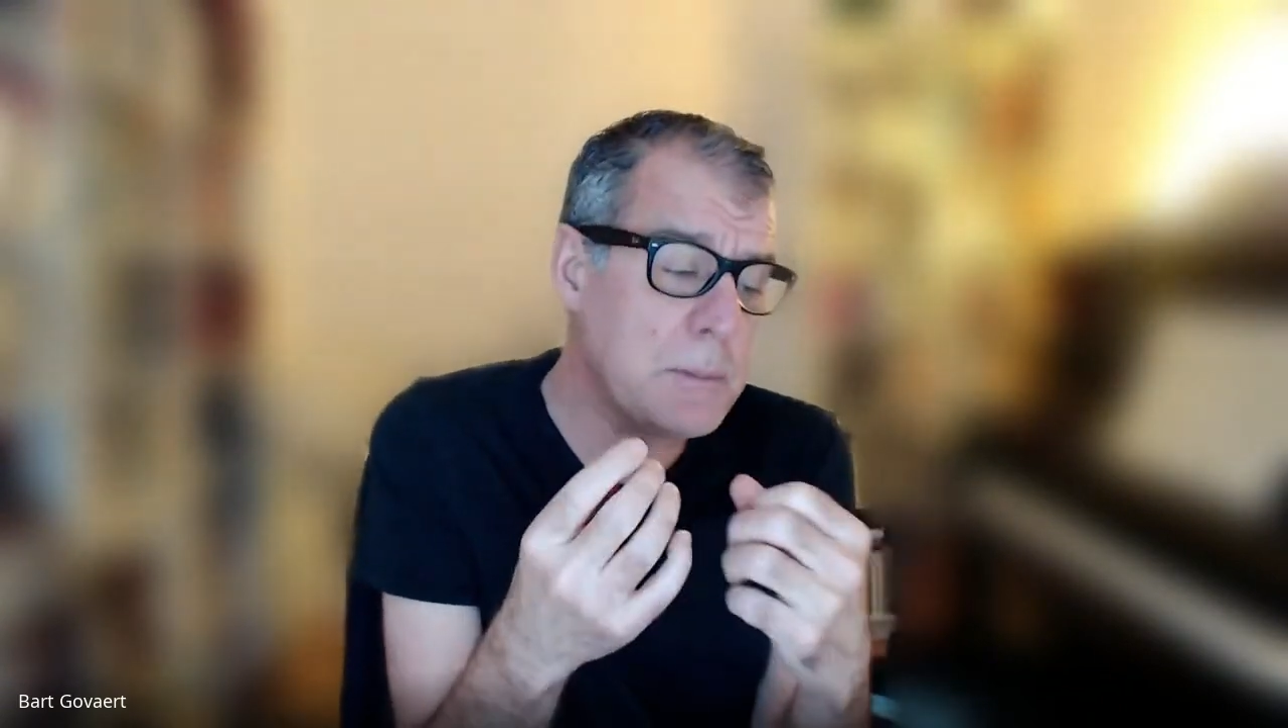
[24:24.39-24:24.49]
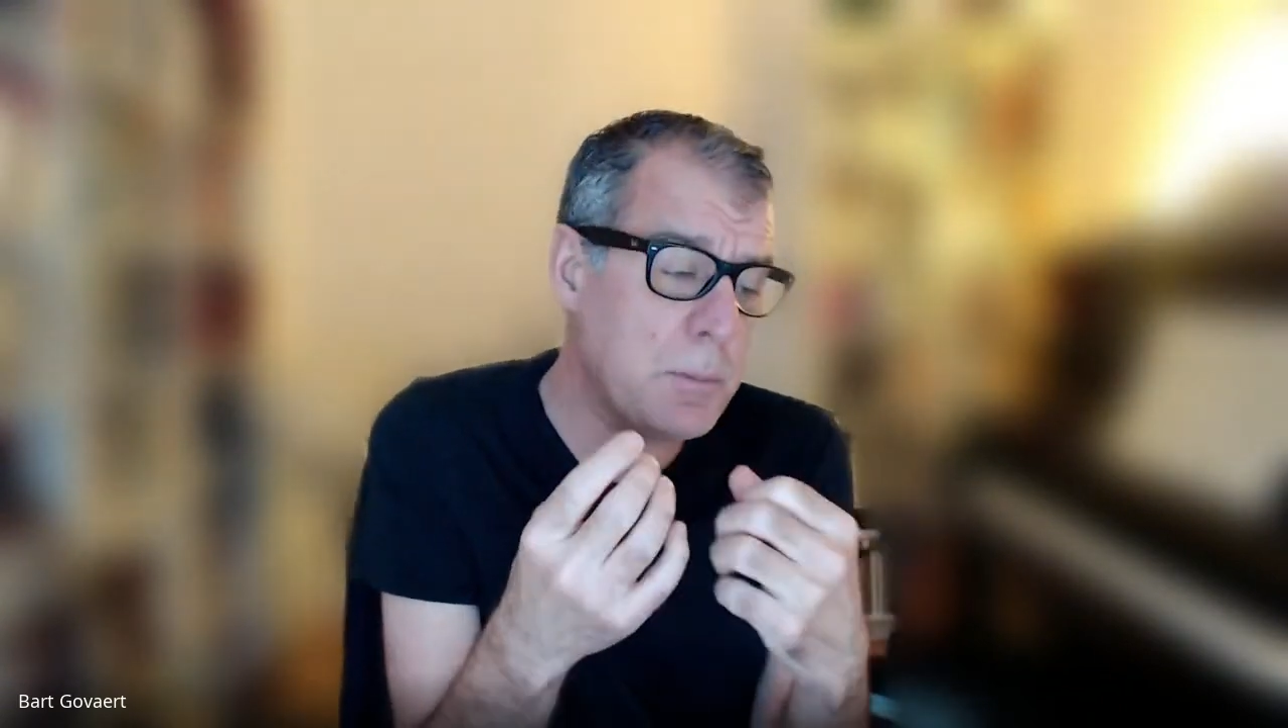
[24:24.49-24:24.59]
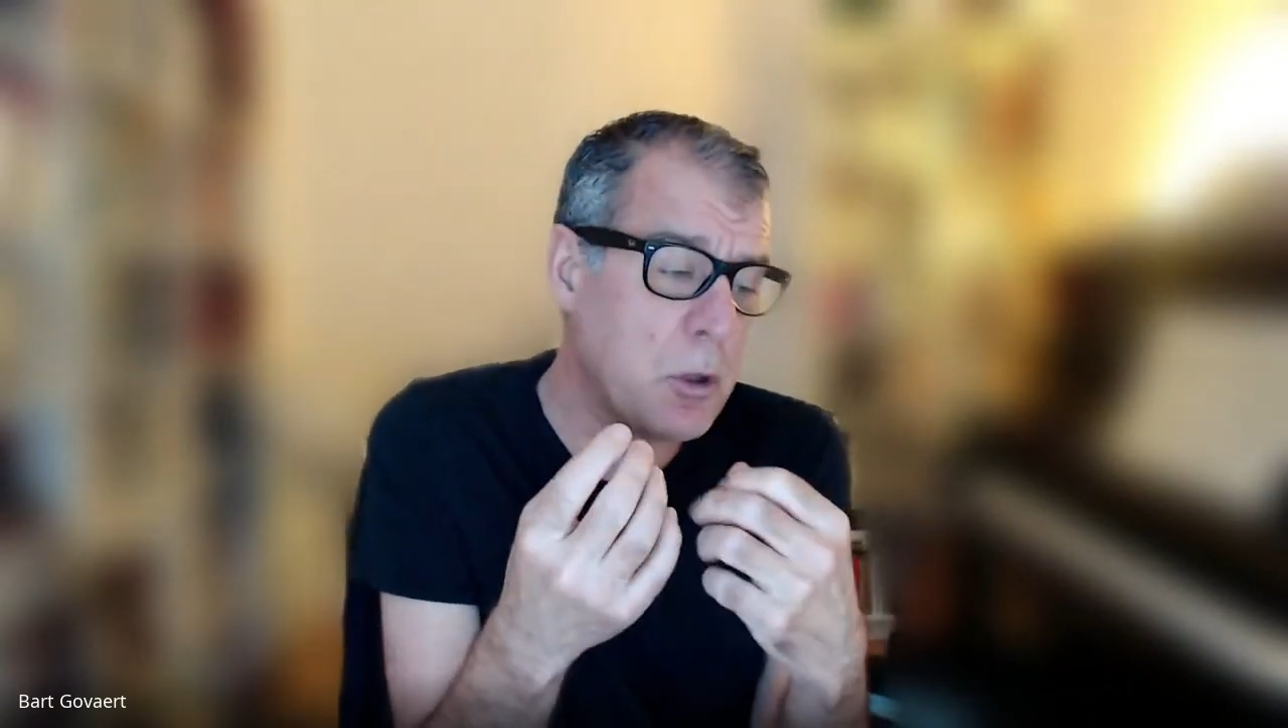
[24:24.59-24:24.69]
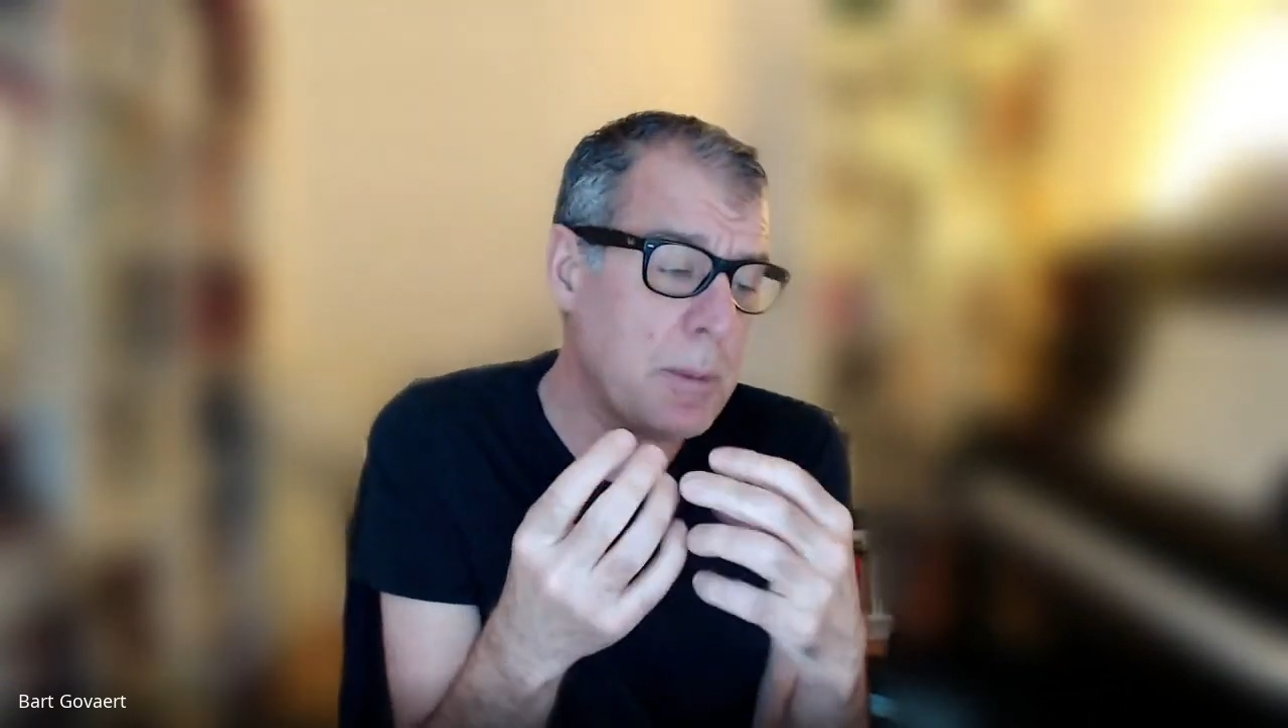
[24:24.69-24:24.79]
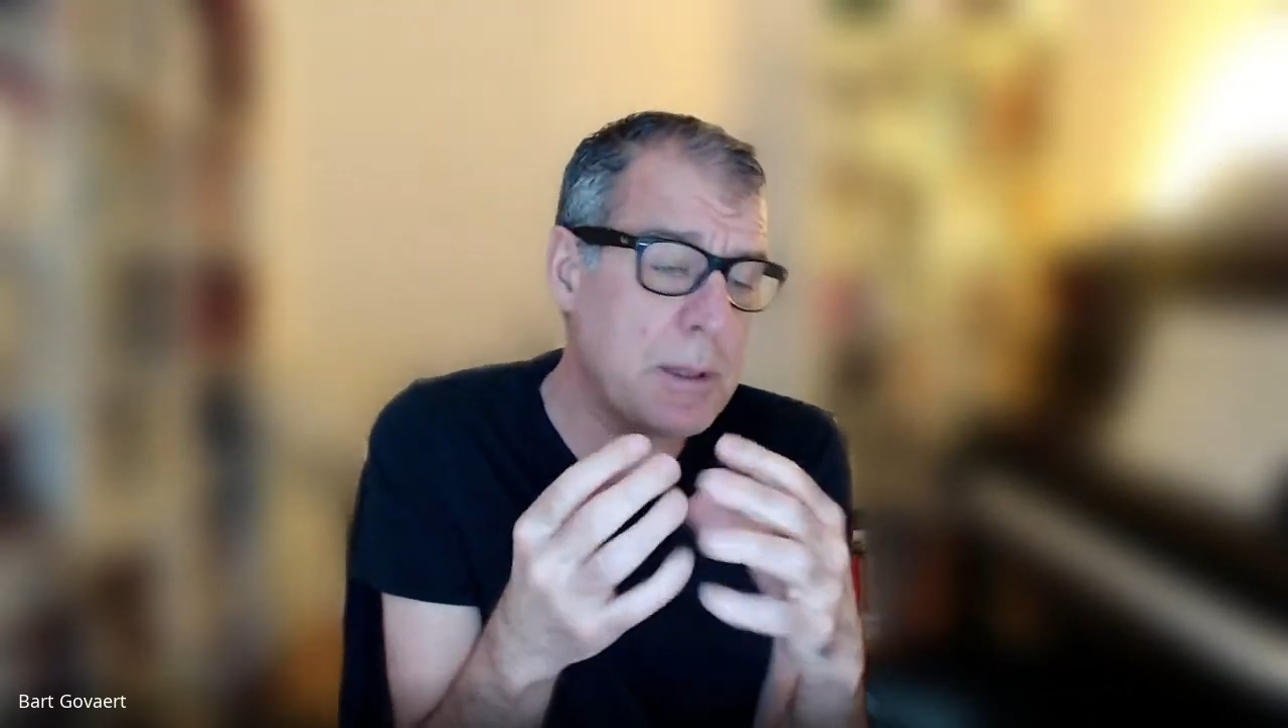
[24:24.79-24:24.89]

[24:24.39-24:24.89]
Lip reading: spoke about